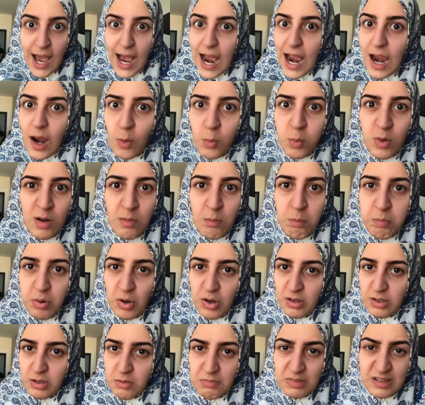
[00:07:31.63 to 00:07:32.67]
I wouldn't put
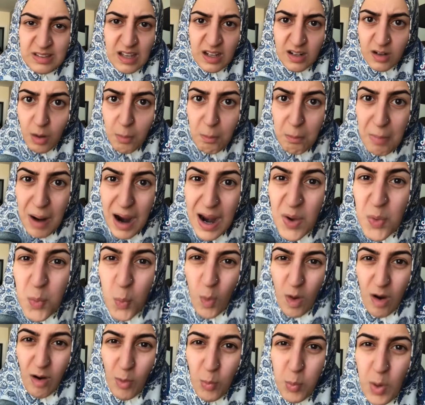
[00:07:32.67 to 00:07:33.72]
him and dad on my
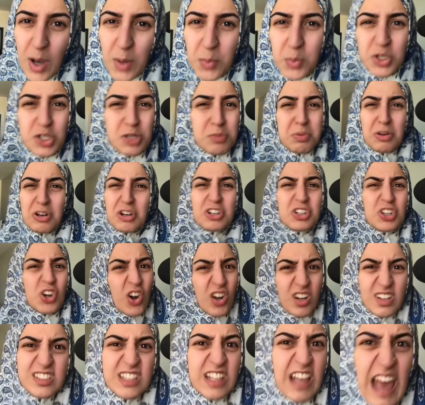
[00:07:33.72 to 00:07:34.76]
wall. Why would you put a dog
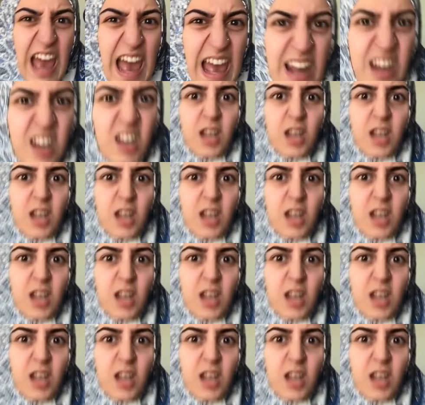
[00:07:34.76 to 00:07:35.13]
there?